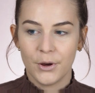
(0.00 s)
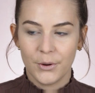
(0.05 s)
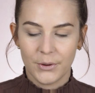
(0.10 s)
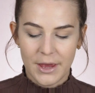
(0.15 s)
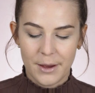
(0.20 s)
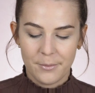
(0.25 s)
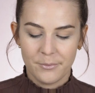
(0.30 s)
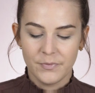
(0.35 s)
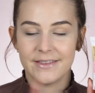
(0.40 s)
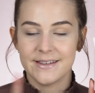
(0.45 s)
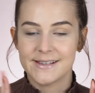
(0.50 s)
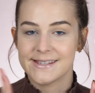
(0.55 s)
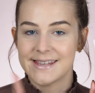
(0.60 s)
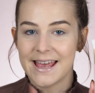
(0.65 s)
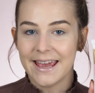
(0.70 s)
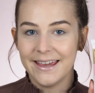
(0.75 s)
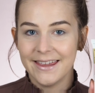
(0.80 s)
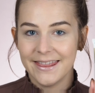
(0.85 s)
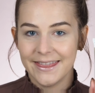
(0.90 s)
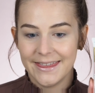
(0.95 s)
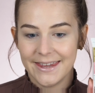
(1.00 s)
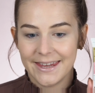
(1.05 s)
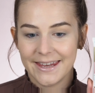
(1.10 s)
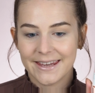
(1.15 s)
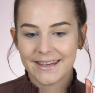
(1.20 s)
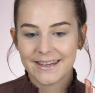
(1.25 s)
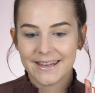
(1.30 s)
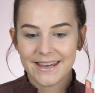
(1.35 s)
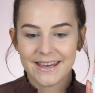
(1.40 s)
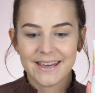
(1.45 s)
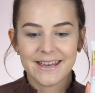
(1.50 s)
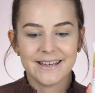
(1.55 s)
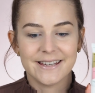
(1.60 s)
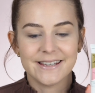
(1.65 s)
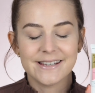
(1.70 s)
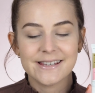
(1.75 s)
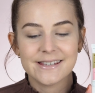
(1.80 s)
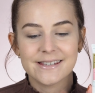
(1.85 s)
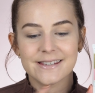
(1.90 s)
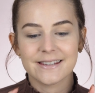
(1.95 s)
Okay, the second thing
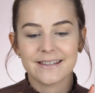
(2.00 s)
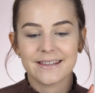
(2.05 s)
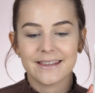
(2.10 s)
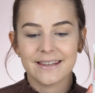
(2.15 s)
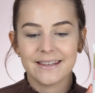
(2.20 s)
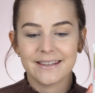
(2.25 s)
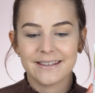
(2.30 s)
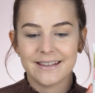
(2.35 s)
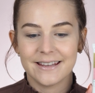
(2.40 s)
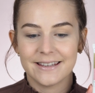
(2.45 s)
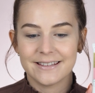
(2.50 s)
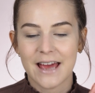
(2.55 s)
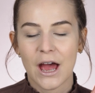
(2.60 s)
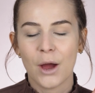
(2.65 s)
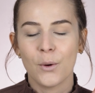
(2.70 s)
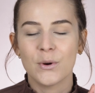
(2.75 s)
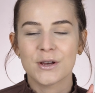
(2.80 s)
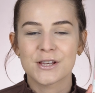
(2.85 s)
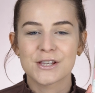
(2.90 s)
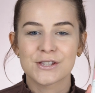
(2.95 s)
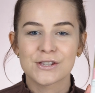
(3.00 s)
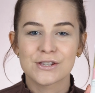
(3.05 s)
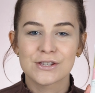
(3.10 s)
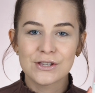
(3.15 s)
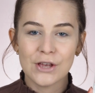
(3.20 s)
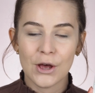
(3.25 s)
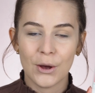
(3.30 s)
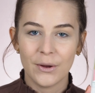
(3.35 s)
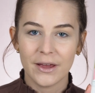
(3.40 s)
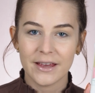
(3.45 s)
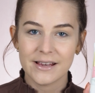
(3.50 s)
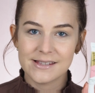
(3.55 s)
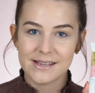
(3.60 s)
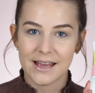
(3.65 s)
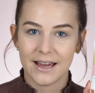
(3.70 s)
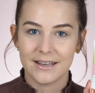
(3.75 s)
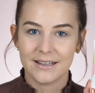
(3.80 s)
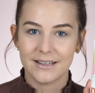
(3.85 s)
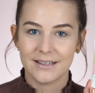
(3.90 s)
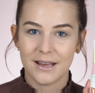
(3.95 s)
is that I was so
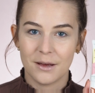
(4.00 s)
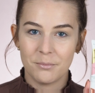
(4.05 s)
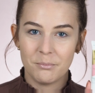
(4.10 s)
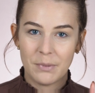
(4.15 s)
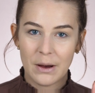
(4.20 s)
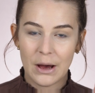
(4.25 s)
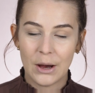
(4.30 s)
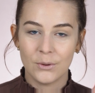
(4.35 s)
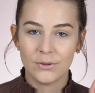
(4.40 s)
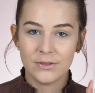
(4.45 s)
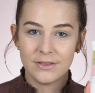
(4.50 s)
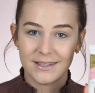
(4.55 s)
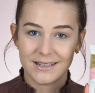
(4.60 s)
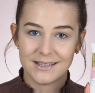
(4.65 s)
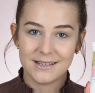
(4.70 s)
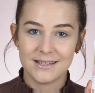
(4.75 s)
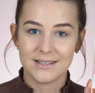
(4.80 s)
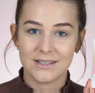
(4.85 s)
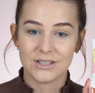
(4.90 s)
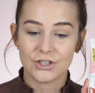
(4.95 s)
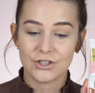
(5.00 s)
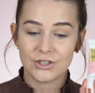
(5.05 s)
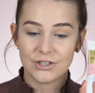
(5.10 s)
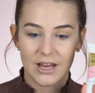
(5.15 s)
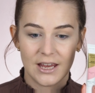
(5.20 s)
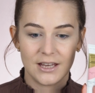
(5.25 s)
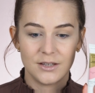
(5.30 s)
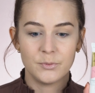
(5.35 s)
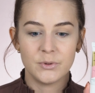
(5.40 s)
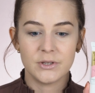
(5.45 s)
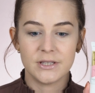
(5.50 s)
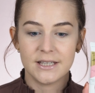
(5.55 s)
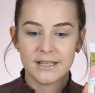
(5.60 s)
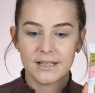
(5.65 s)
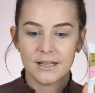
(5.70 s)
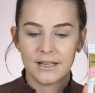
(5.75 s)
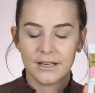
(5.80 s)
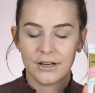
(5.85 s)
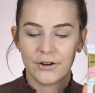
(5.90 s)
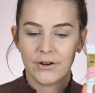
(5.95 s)
excited about this shade
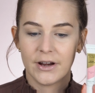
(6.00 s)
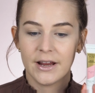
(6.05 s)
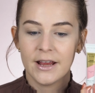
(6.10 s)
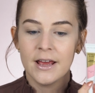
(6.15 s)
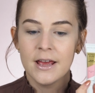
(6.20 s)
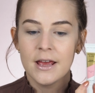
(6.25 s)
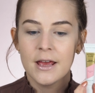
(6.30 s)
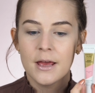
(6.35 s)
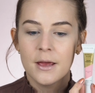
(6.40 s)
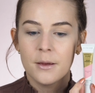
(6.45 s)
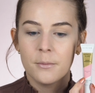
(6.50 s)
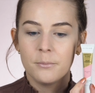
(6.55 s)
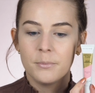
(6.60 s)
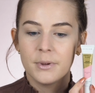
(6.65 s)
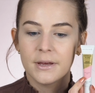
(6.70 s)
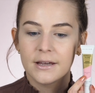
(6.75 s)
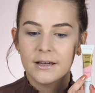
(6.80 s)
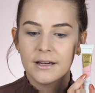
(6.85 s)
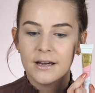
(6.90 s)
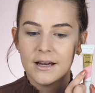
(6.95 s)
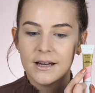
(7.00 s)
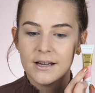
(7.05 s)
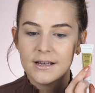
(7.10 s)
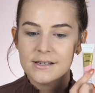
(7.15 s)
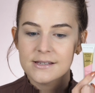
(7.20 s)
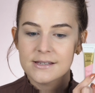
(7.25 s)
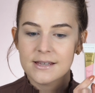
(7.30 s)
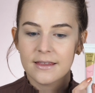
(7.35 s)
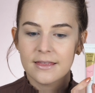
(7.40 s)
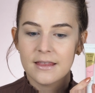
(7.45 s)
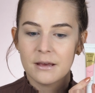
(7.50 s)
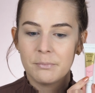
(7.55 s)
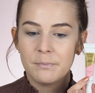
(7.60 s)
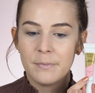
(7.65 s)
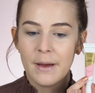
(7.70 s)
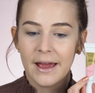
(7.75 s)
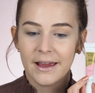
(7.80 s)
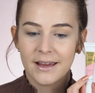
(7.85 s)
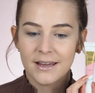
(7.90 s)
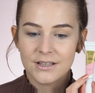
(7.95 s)
particularly because
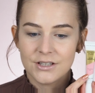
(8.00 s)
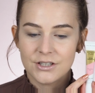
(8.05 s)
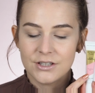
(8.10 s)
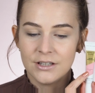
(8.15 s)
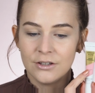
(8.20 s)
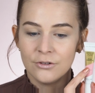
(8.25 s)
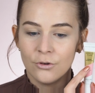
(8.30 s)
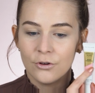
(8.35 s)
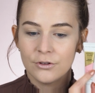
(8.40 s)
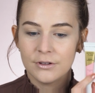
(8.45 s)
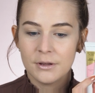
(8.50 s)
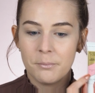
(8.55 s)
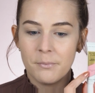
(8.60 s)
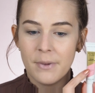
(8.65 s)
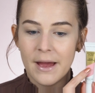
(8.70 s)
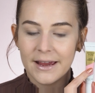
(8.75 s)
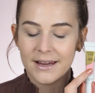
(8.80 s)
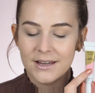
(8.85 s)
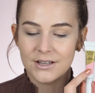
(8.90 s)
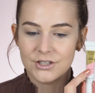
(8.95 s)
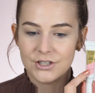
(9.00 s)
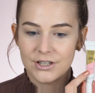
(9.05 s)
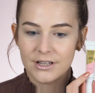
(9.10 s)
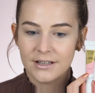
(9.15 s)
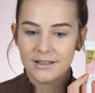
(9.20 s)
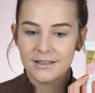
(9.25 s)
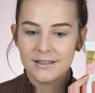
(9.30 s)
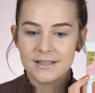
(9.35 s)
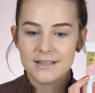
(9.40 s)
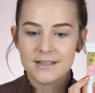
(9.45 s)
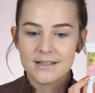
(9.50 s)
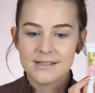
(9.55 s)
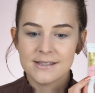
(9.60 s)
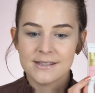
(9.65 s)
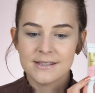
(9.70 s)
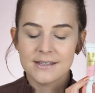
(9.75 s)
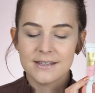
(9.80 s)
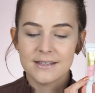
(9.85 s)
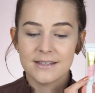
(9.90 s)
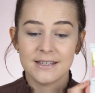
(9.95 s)
on the packaging
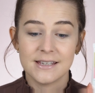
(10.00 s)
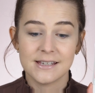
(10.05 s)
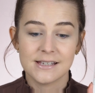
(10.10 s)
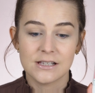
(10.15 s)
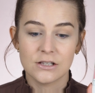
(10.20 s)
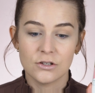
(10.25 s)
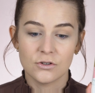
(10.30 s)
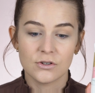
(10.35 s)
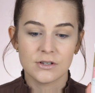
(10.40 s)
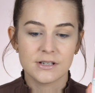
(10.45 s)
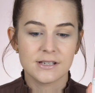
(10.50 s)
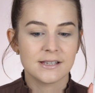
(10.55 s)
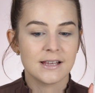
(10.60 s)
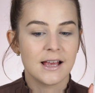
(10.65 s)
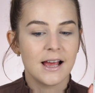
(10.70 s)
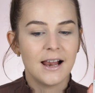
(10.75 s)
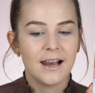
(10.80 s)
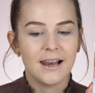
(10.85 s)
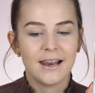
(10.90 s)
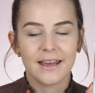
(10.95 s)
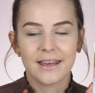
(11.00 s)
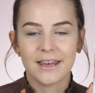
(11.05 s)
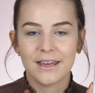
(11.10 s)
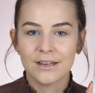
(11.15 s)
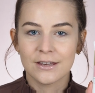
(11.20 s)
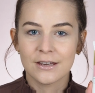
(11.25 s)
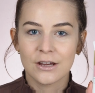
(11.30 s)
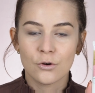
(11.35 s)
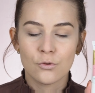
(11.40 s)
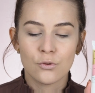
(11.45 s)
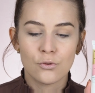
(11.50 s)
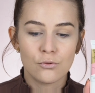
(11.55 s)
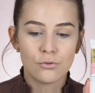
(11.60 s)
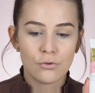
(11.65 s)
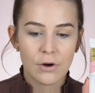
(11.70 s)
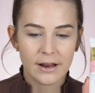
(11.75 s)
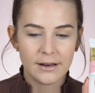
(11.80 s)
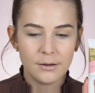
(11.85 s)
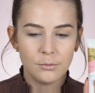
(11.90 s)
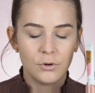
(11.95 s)
this looks like
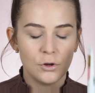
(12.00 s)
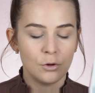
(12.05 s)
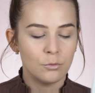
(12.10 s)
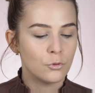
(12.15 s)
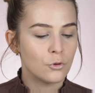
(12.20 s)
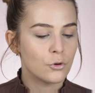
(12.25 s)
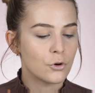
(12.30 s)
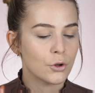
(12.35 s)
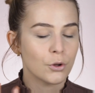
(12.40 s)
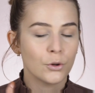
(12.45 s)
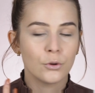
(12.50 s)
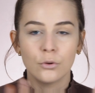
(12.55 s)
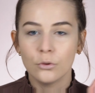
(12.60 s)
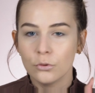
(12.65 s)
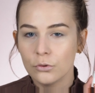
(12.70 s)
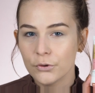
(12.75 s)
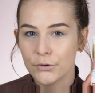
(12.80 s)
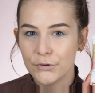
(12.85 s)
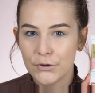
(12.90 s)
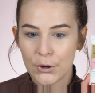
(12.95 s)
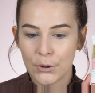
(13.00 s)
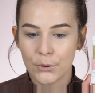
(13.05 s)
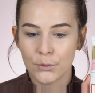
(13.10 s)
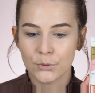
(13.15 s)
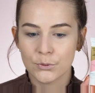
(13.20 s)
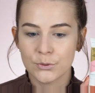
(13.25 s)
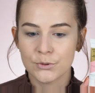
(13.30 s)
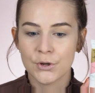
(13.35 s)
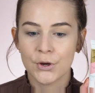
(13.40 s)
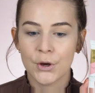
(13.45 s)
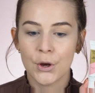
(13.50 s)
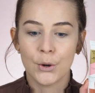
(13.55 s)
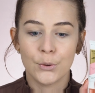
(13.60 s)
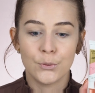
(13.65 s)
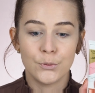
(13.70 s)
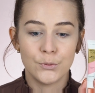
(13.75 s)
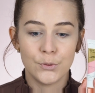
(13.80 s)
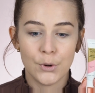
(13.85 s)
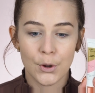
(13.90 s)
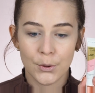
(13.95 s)
incredible, more cool toned
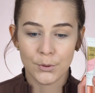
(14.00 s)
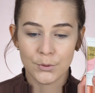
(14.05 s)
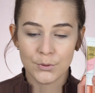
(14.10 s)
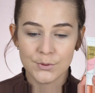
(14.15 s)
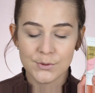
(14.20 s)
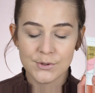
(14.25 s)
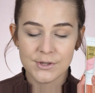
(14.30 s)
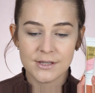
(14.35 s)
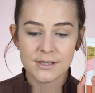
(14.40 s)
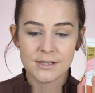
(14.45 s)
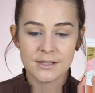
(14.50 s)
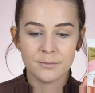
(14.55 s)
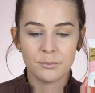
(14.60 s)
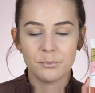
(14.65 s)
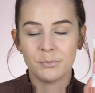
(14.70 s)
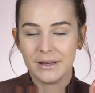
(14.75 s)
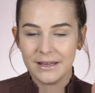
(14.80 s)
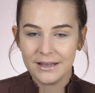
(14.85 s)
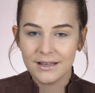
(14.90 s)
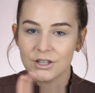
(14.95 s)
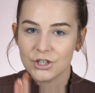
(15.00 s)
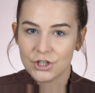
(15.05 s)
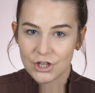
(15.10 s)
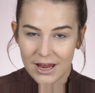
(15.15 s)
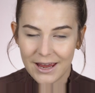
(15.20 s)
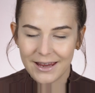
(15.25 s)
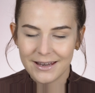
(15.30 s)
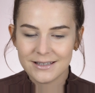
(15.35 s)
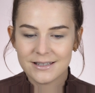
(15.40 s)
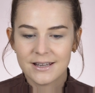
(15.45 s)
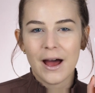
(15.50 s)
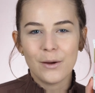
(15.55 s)
rose pink shade.